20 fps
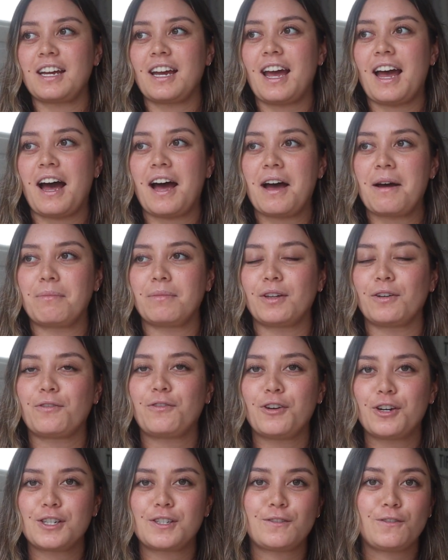the
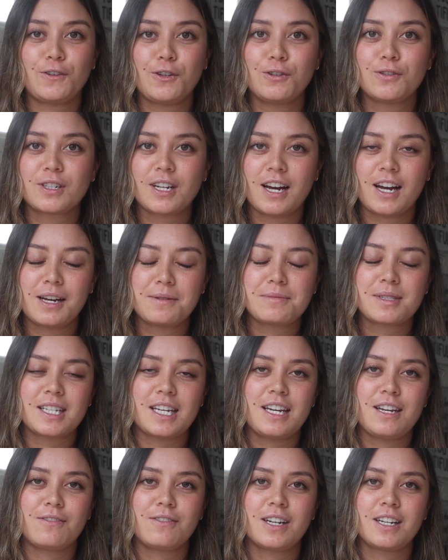first few times
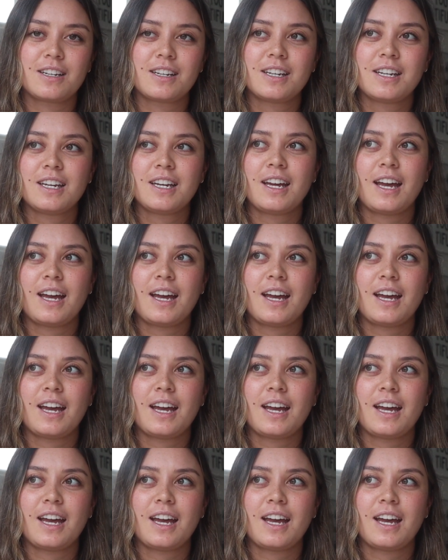even,